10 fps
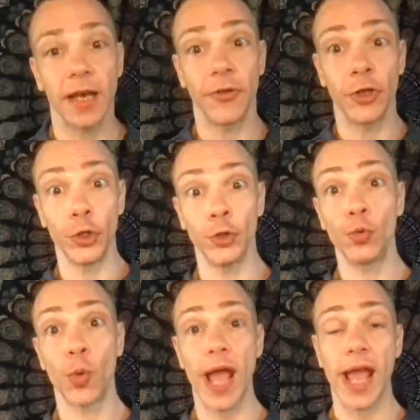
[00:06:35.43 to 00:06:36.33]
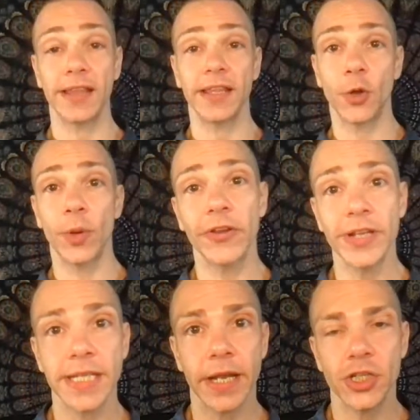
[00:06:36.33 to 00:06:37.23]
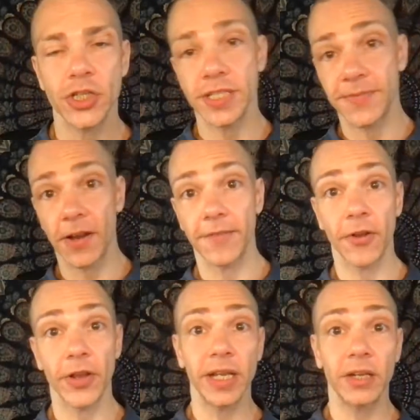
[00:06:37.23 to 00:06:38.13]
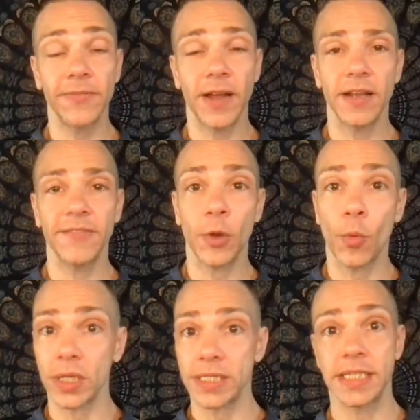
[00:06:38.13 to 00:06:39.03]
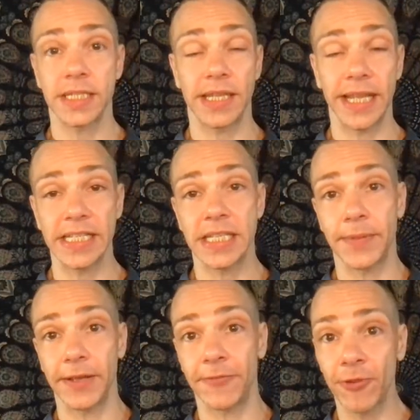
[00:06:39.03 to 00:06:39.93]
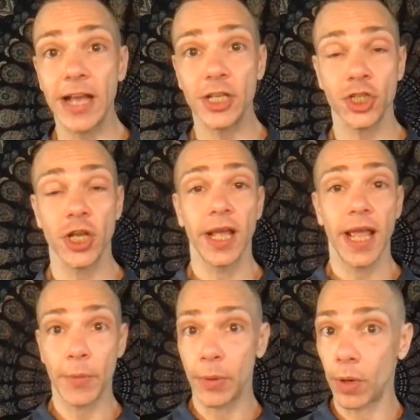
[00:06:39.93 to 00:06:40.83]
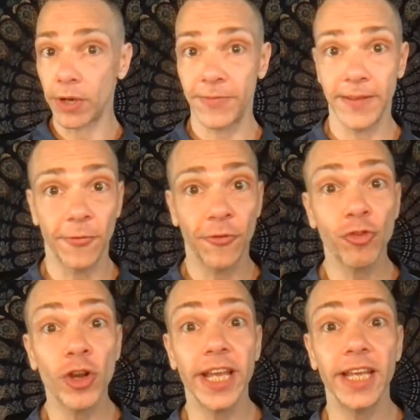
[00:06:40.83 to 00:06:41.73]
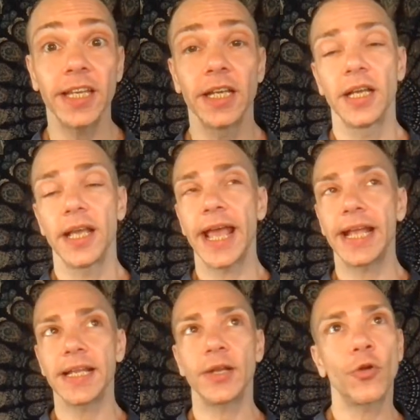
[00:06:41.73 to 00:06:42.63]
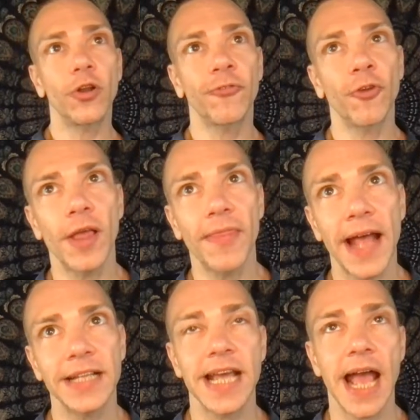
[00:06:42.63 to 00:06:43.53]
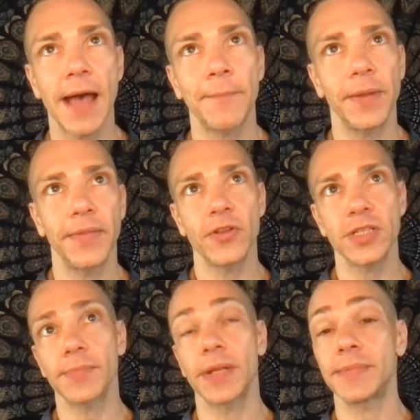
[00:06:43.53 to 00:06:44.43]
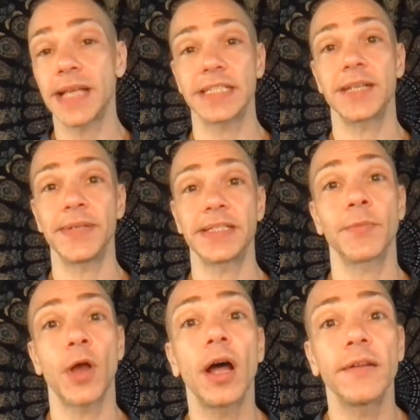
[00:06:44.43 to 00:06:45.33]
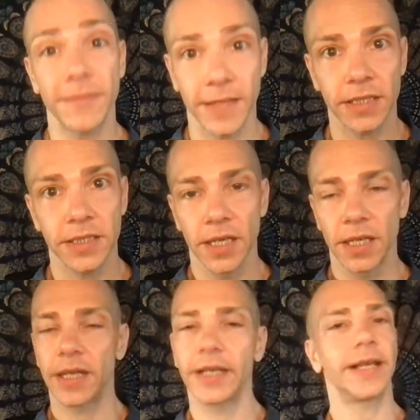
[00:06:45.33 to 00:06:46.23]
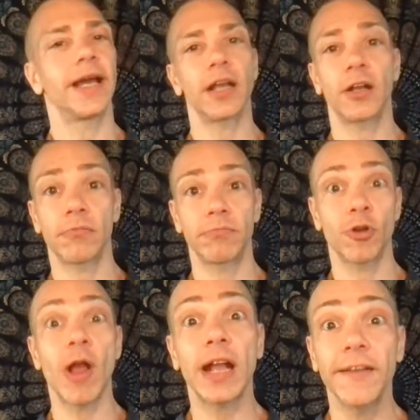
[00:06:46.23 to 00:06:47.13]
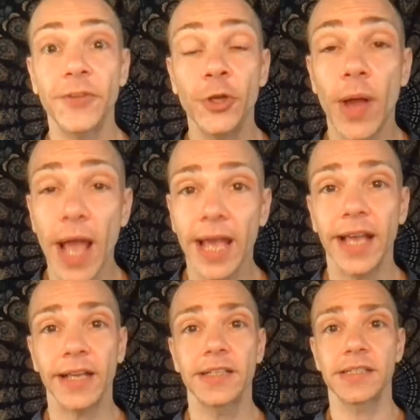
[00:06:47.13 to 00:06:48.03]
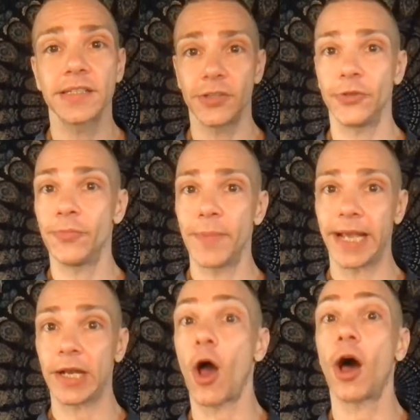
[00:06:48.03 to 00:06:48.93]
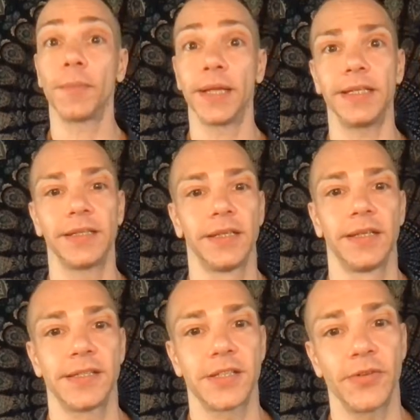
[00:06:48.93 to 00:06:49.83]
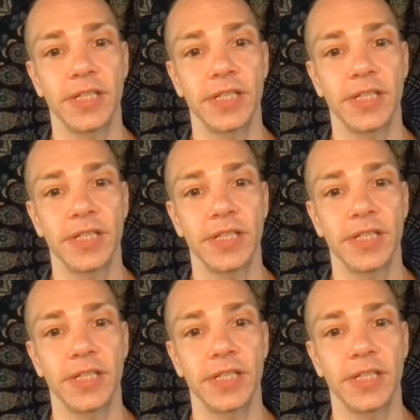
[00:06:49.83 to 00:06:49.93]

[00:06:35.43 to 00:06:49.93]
of a new way. The Aquarius energy is very, very innovative. It wants things to be fresh. We want to feel free. And in order for that to happen, there sometimes has to be some conflict. Like you got to crack a few eggs to make an omelet, so to